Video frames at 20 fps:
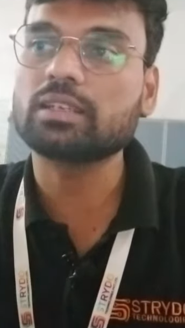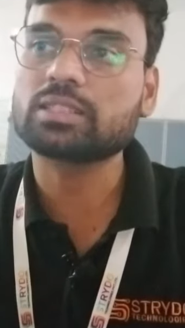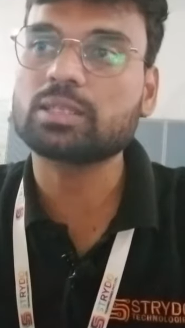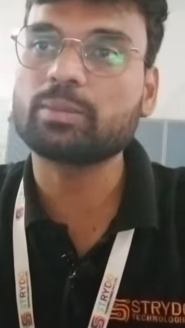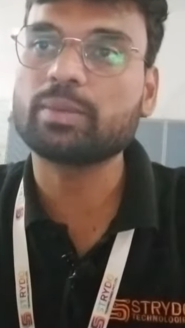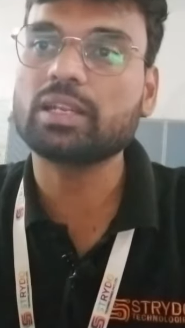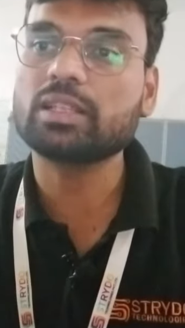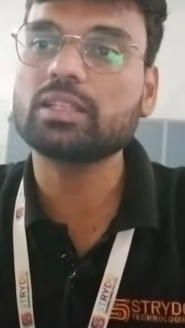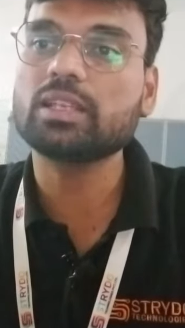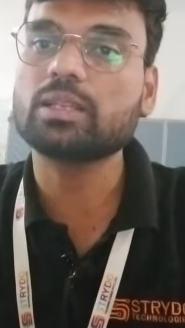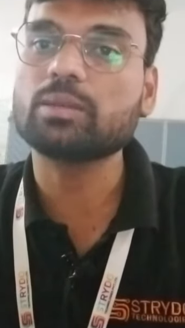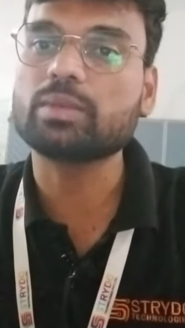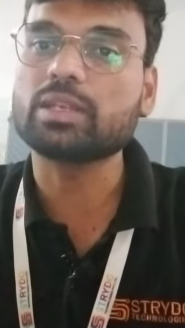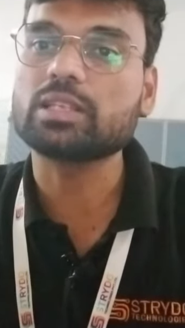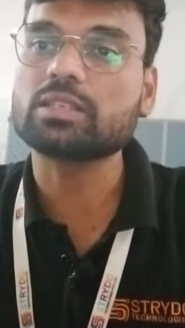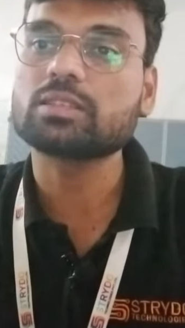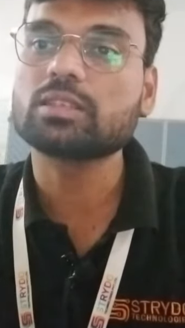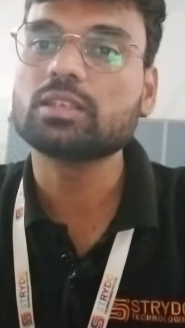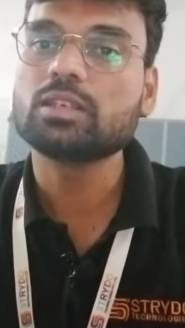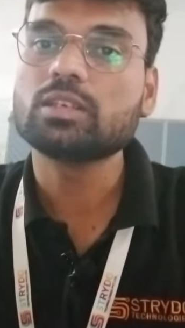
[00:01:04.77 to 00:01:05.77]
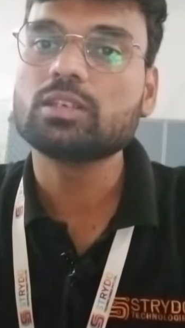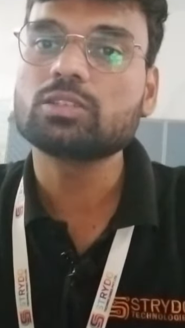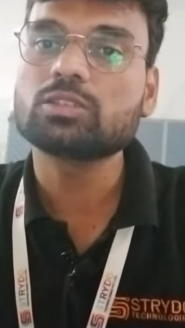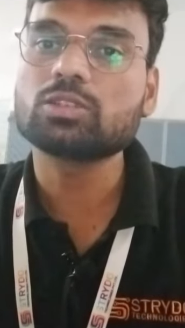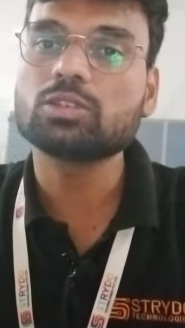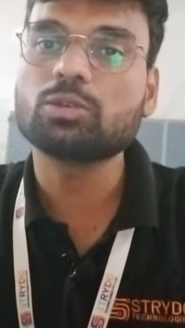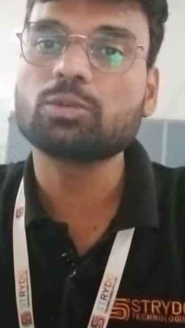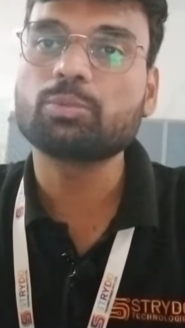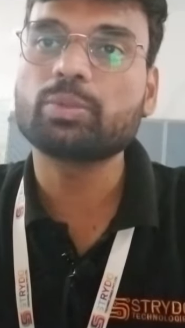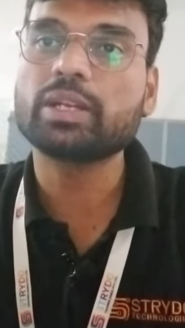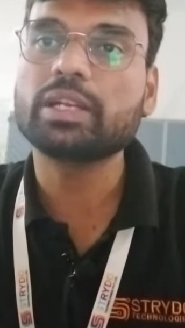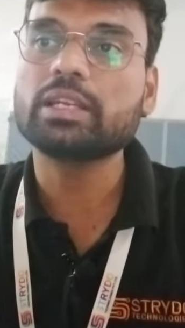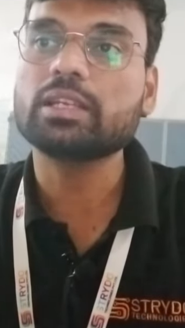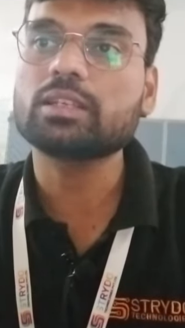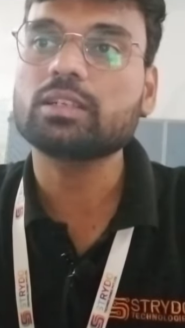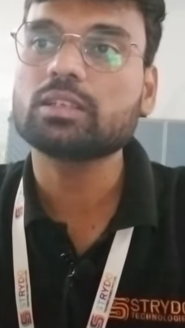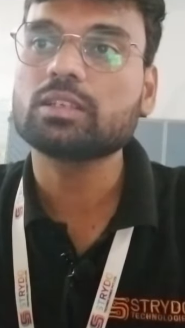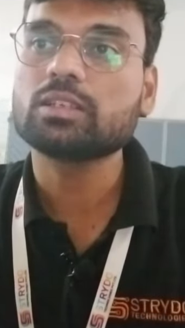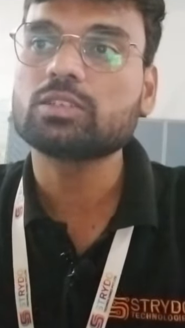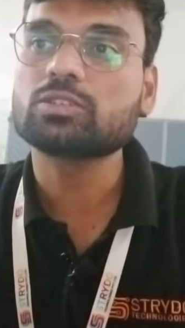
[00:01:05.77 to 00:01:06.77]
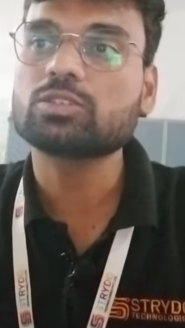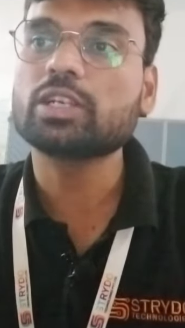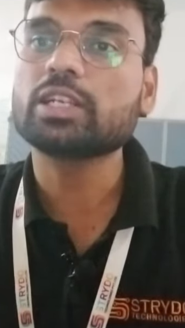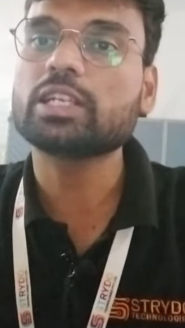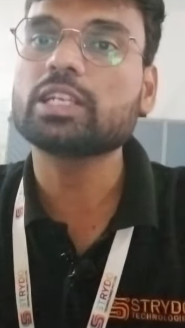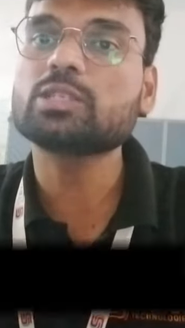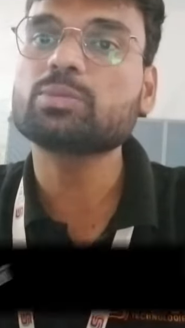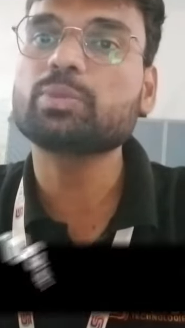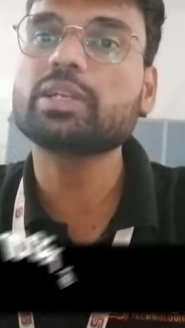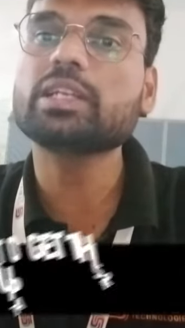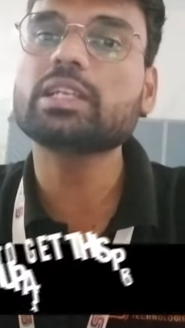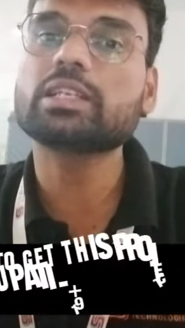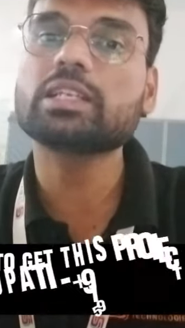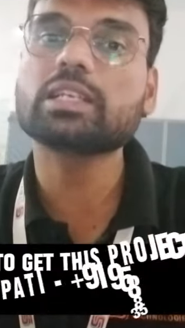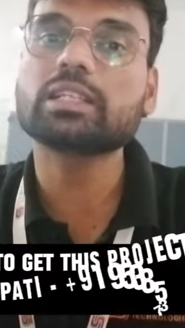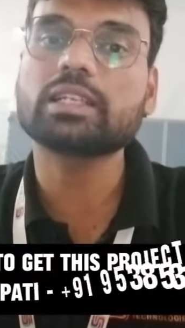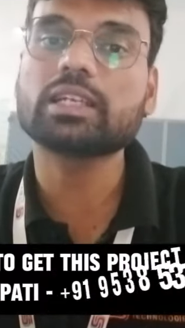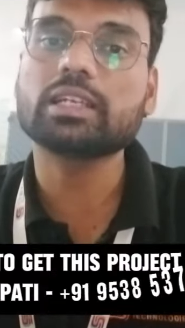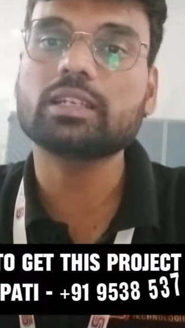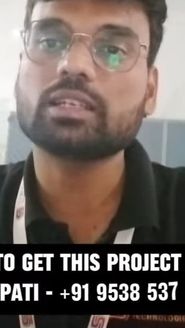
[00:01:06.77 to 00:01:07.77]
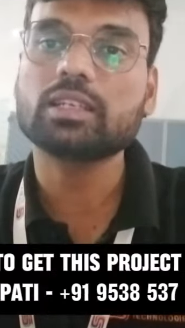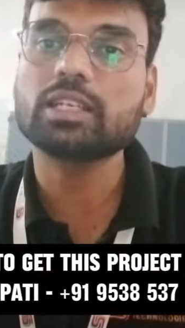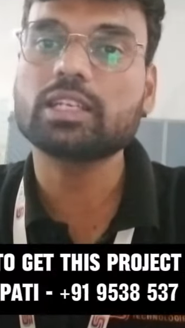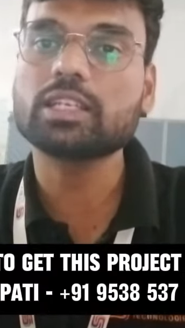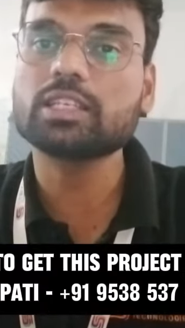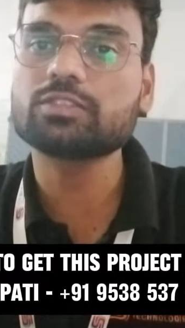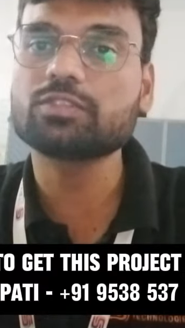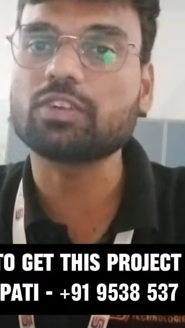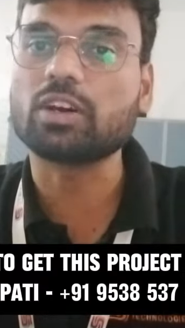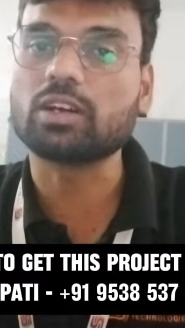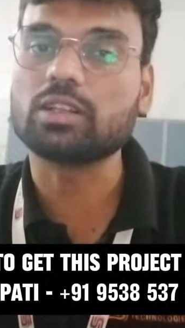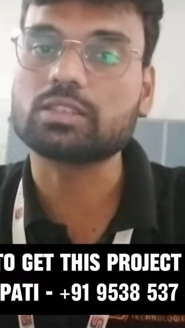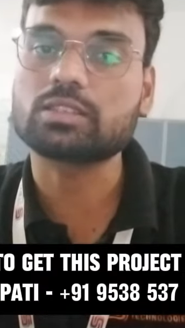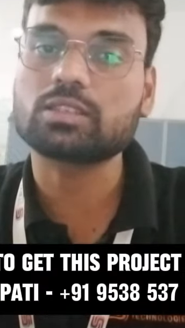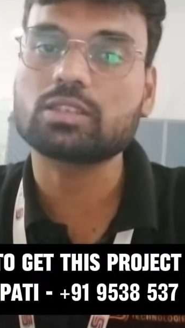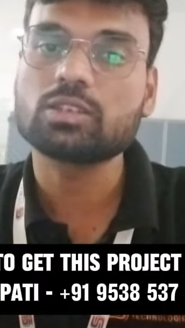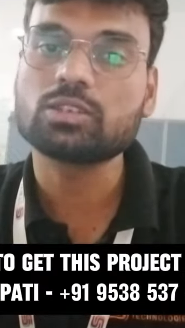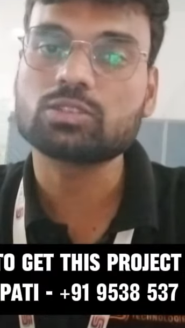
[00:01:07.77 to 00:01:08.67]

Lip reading: some another image, so predict, so it is predicting that it is false.